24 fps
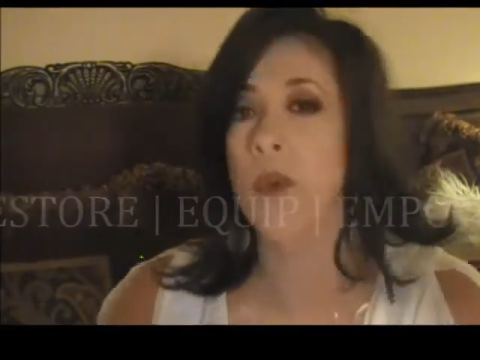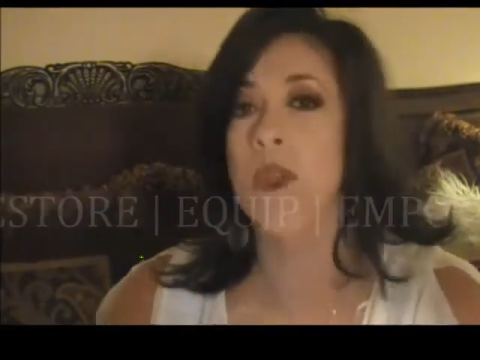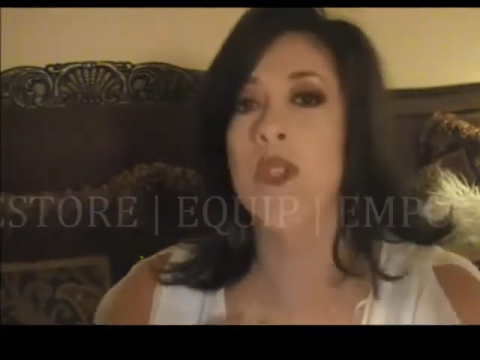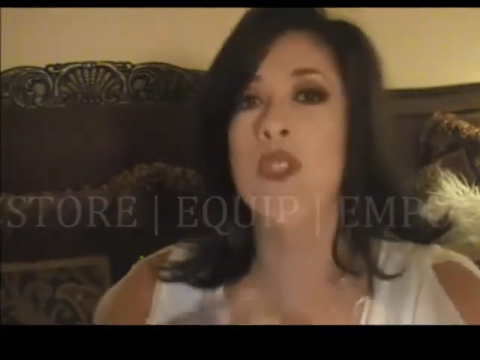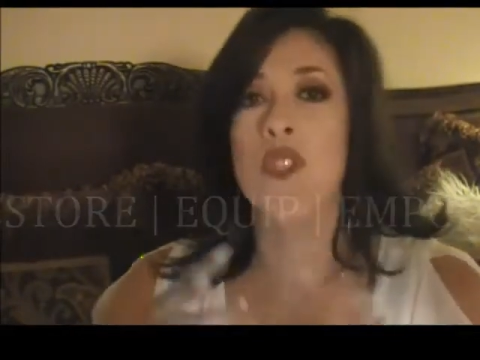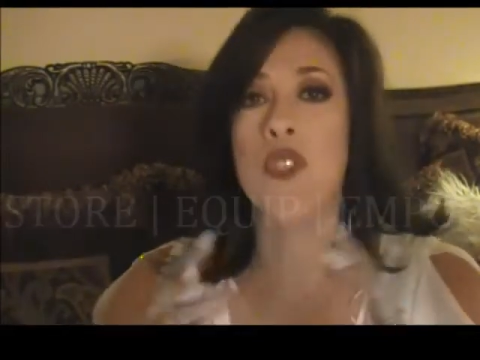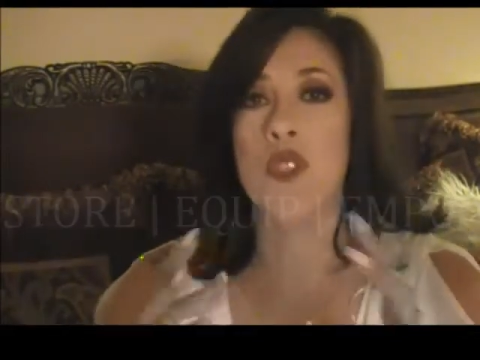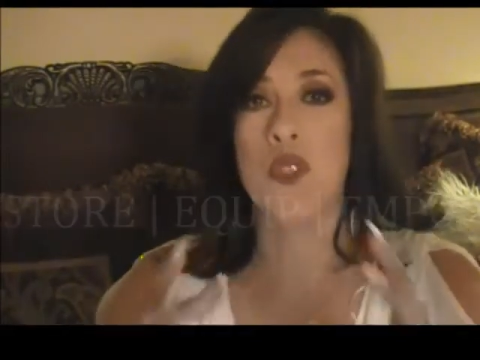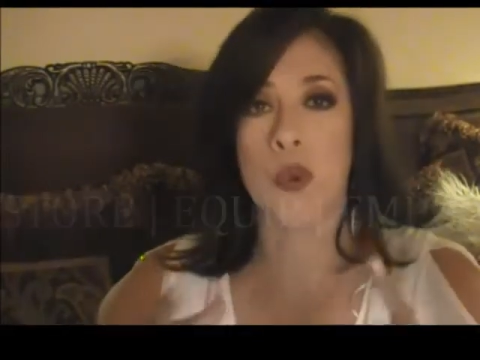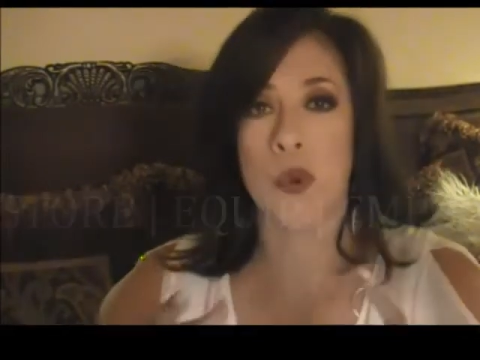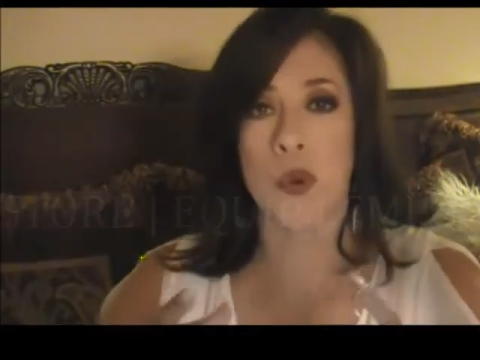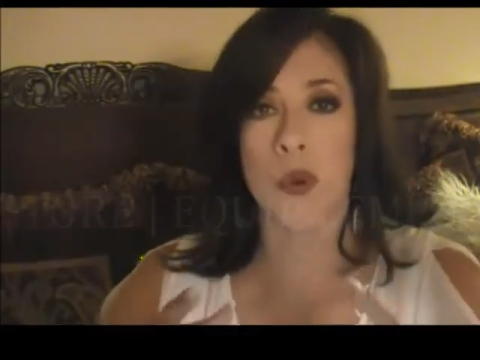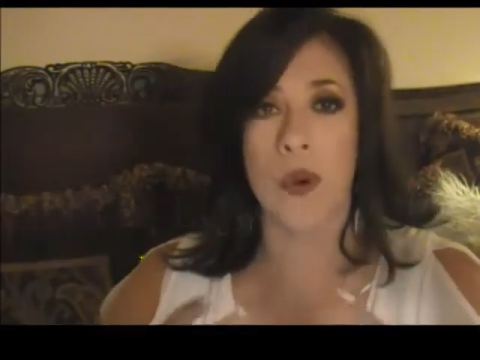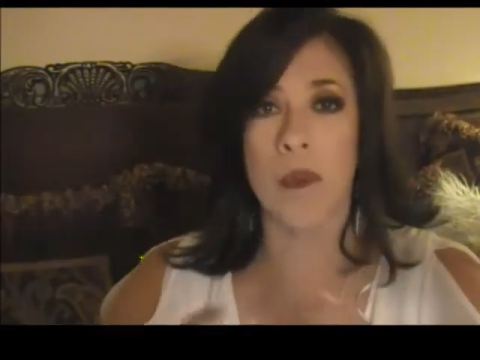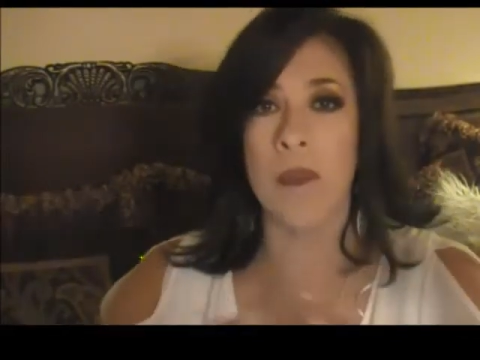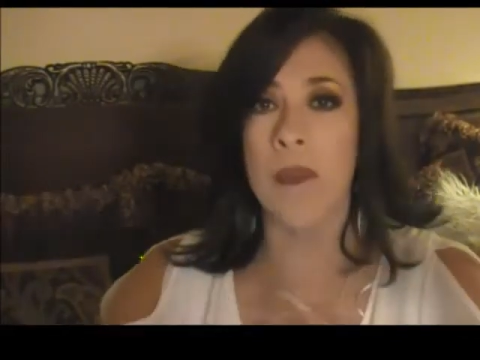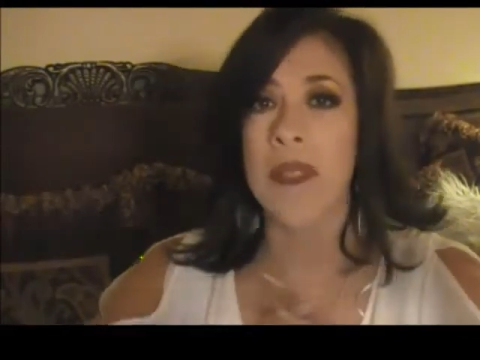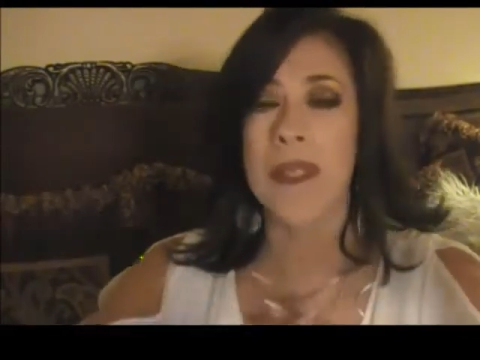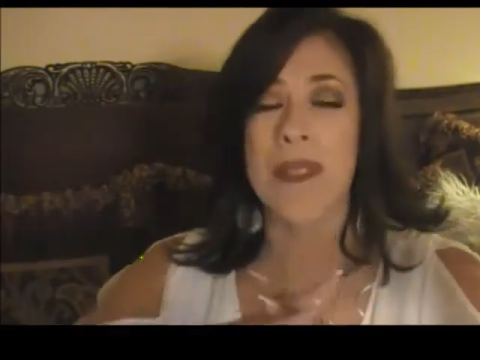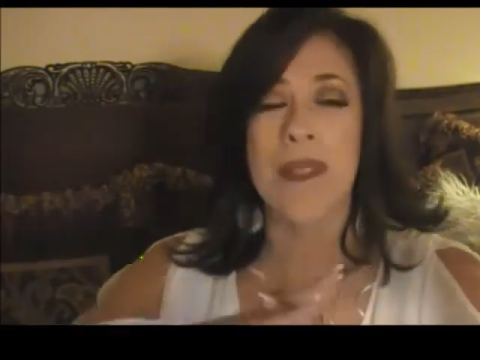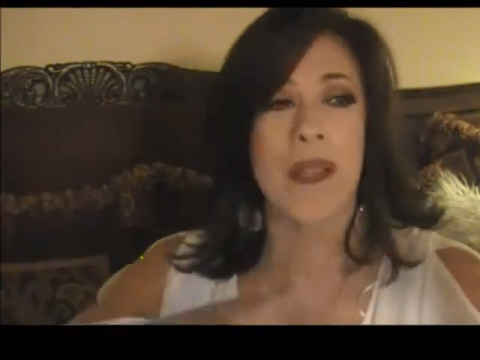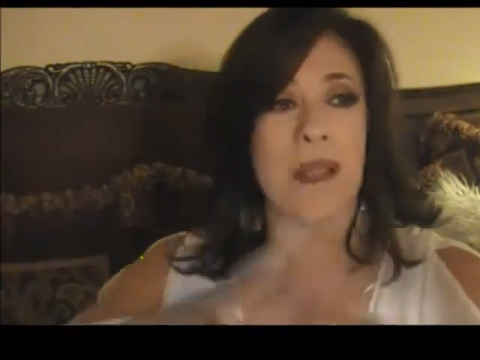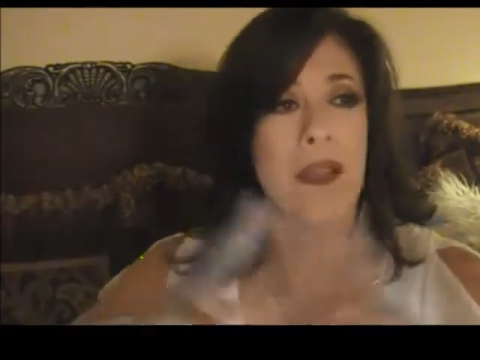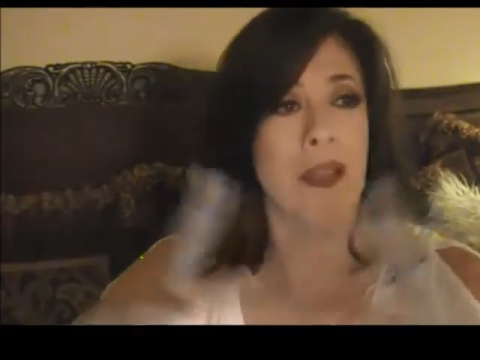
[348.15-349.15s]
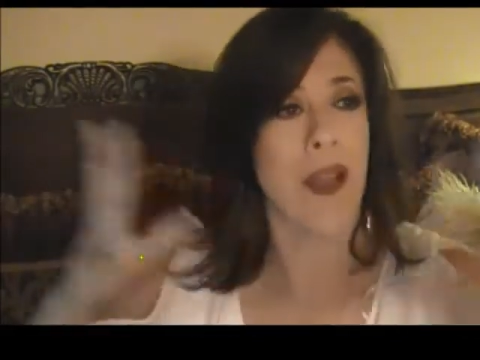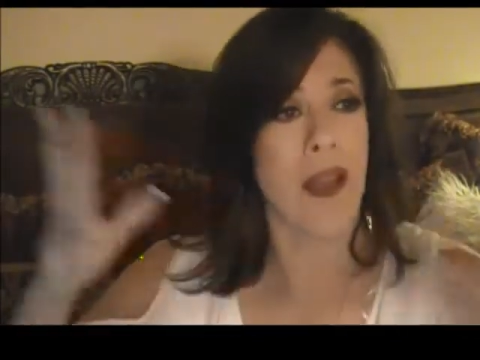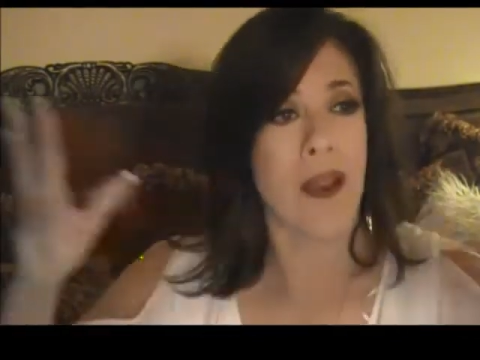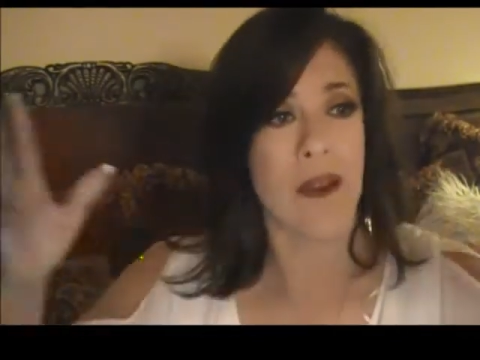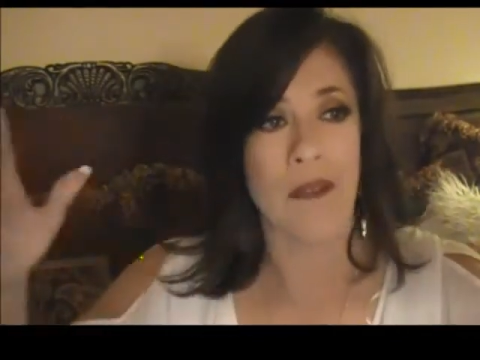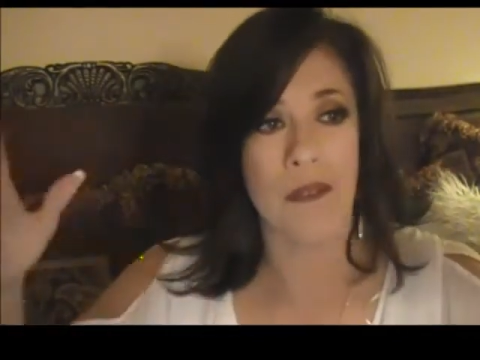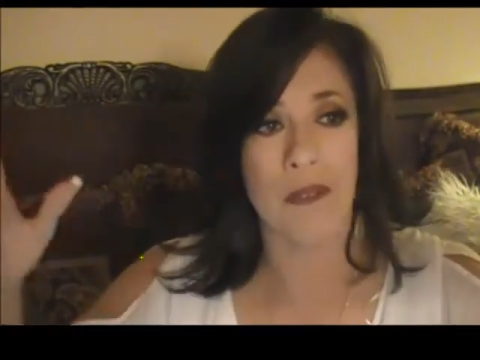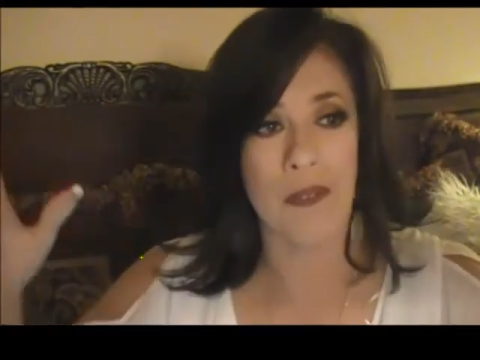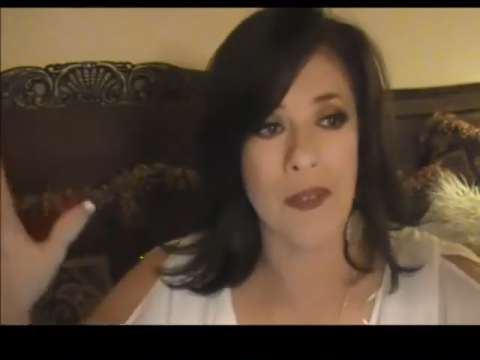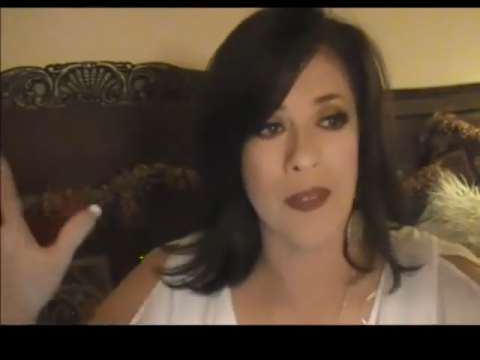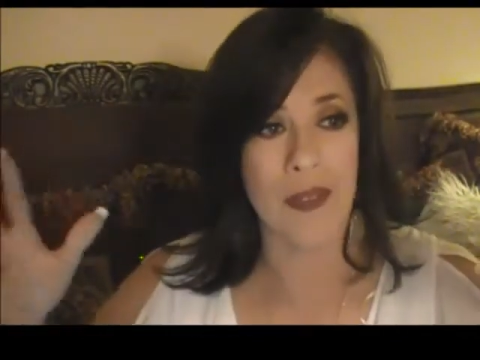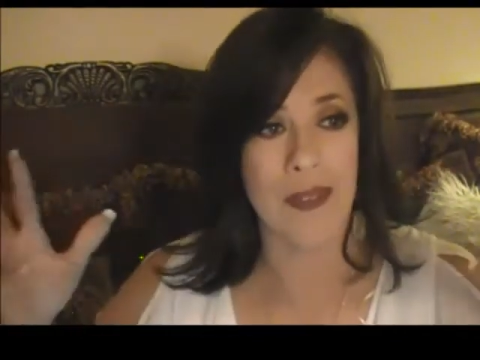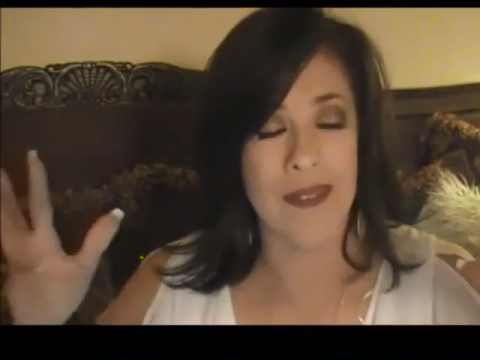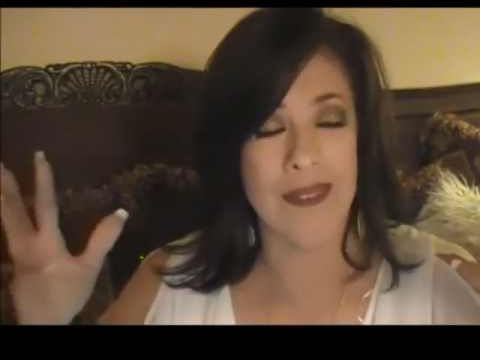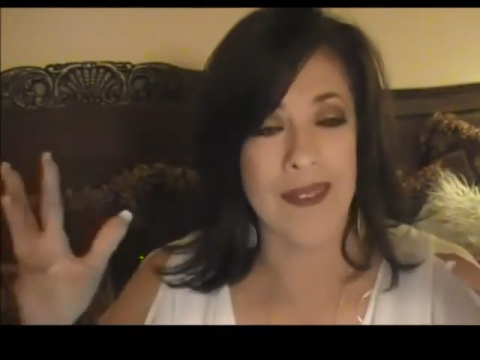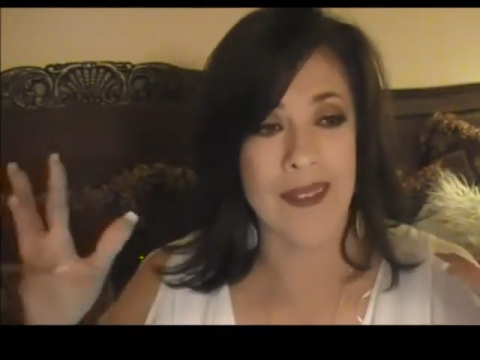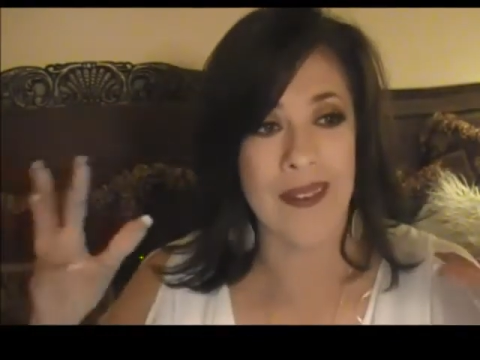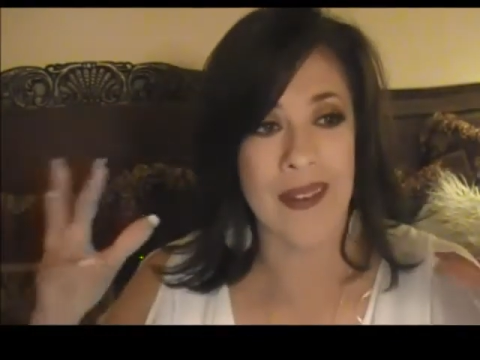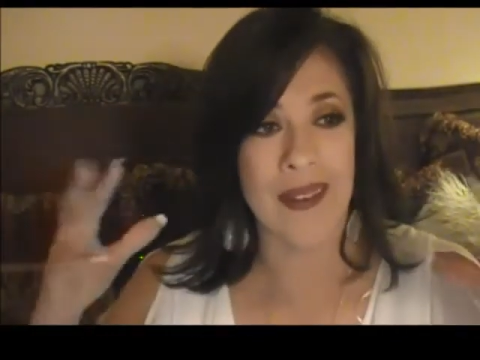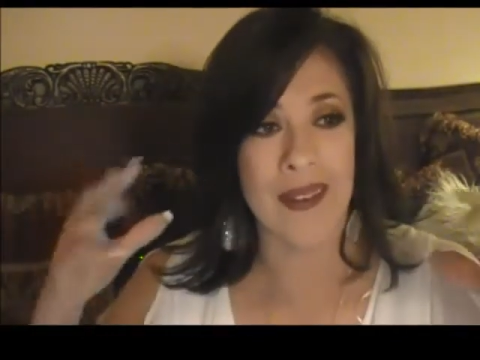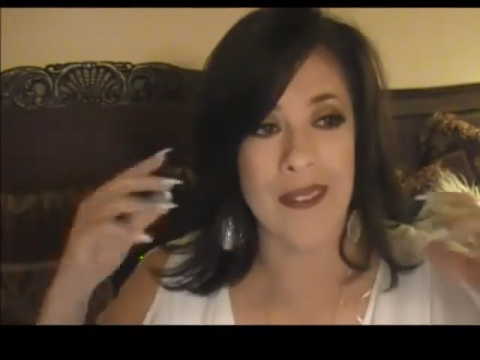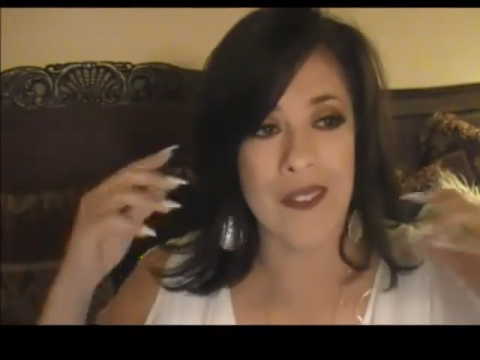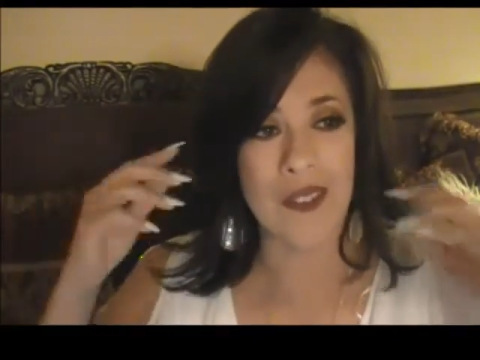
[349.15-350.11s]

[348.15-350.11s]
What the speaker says: restore means a lot of things. And